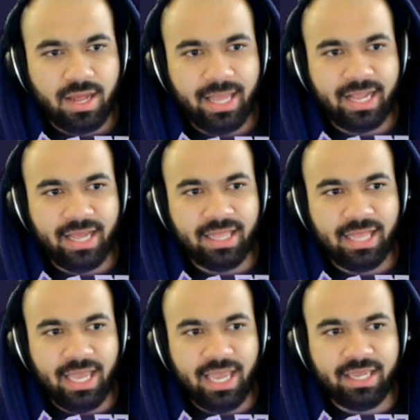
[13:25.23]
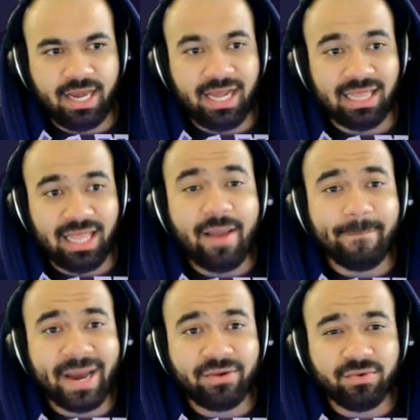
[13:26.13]
like I like I
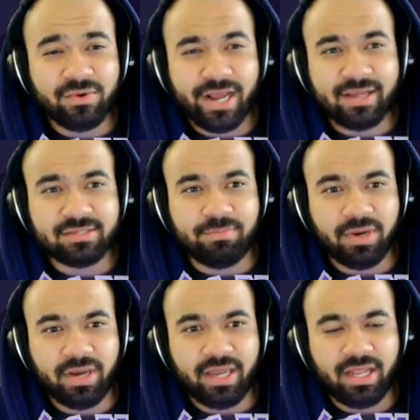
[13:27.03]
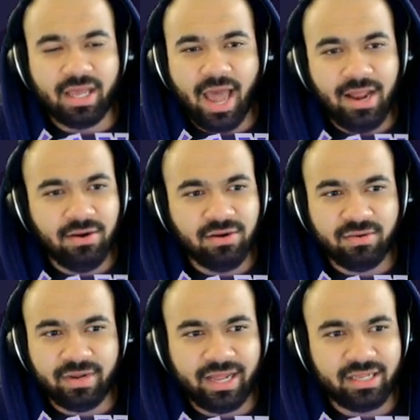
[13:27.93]
like battle royales, but I don't
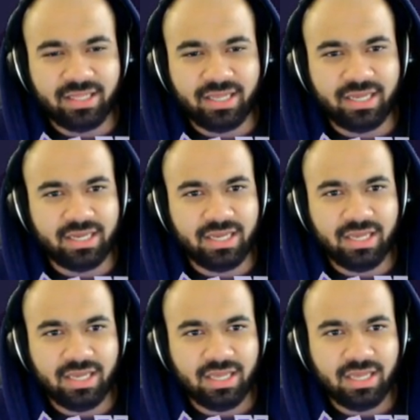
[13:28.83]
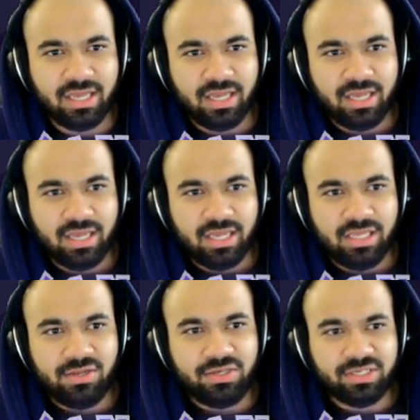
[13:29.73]
know what like
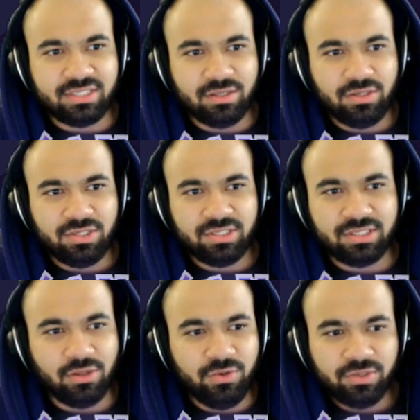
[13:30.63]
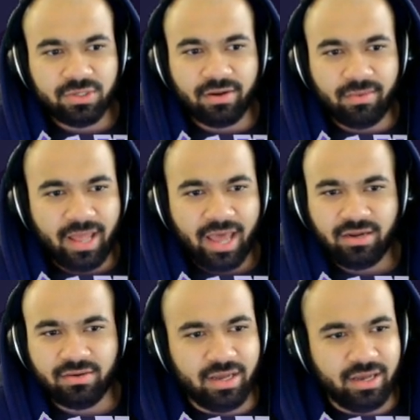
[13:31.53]
you just you just lose out of I
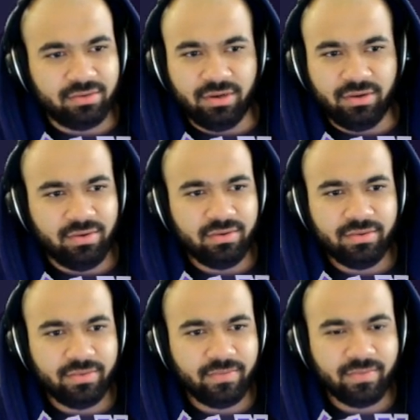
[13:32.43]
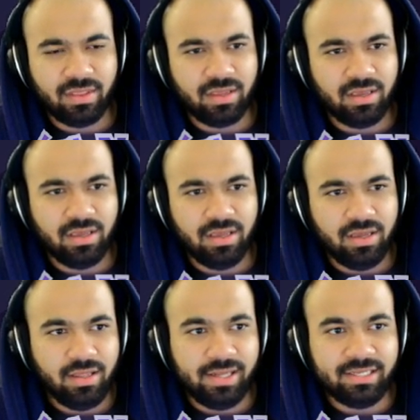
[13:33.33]
don't I don't know.
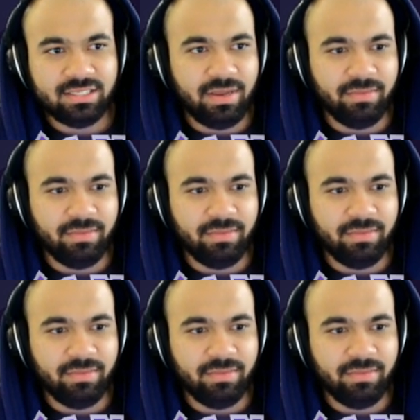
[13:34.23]
That doesn't